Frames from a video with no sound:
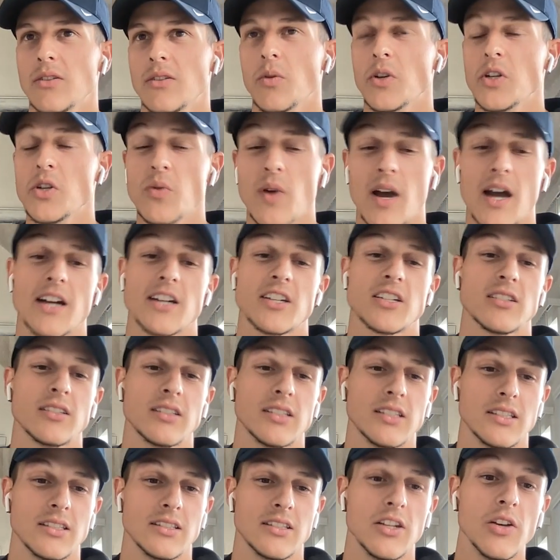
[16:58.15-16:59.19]
when you
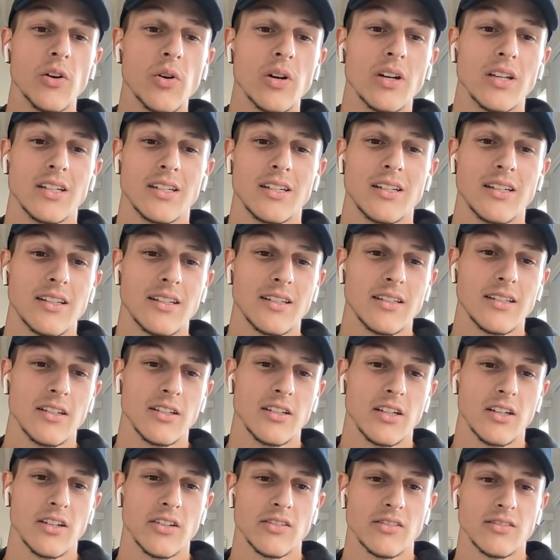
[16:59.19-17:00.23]
actually do it,
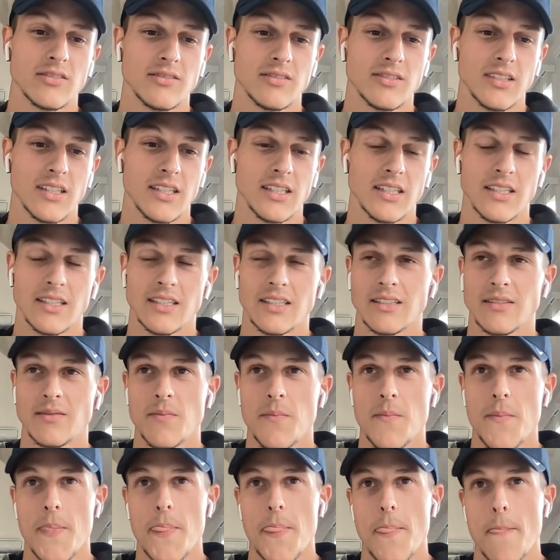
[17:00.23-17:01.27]
you know, and,